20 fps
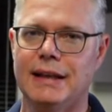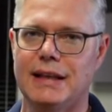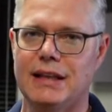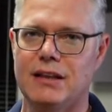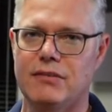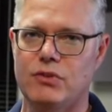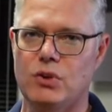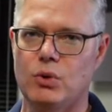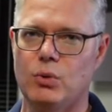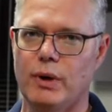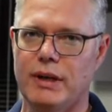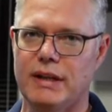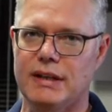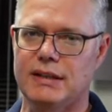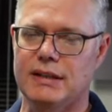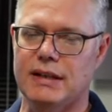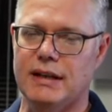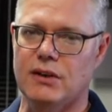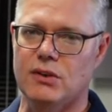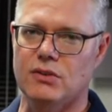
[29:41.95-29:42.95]
If you weigh
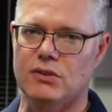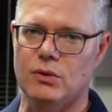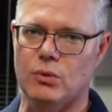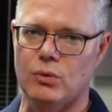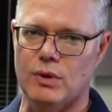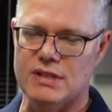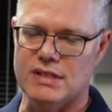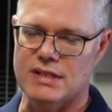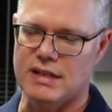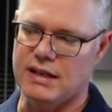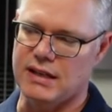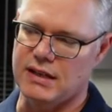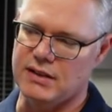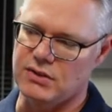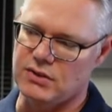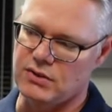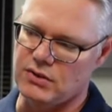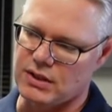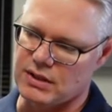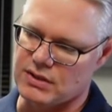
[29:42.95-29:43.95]
it down, once
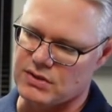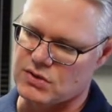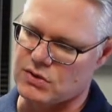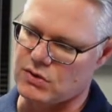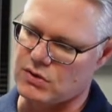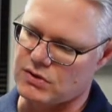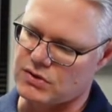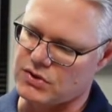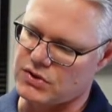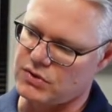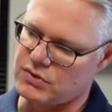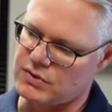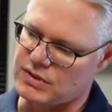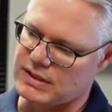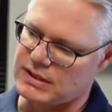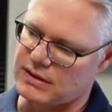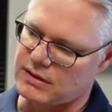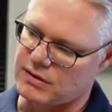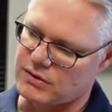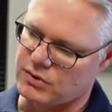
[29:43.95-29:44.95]
again, you're going to start
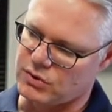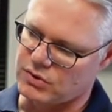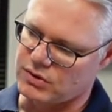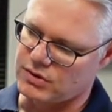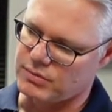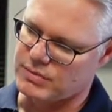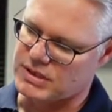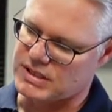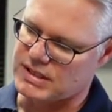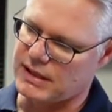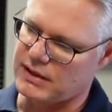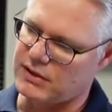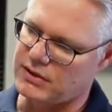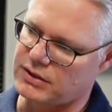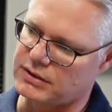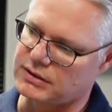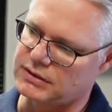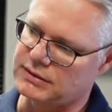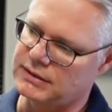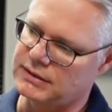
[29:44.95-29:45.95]
shooting through the material.